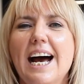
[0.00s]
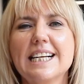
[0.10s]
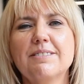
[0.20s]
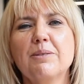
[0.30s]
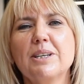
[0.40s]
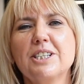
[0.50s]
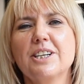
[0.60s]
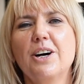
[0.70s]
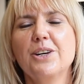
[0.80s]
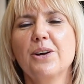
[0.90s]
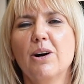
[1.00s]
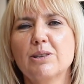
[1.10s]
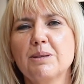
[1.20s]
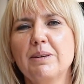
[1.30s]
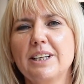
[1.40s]
As for which style you
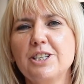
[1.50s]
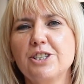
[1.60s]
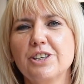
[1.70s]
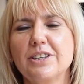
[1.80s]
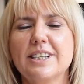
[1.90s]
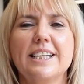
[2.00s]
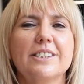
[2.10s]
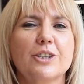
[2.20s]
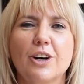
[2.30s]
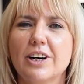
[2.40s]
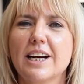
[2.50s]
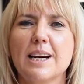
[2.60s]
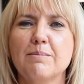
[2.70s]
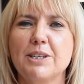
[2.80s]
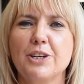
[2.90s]
ultimately choose, it's totally
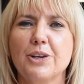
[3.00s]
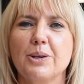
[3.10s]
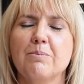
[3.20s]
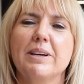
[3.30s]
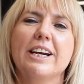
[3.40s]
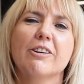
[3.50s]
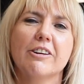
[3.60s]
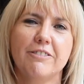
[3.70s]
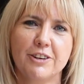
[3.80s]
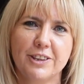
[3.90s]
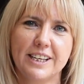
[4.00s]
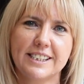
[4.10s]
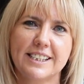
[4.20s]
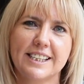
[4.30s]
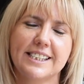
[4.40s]
up to you, but here are a few things to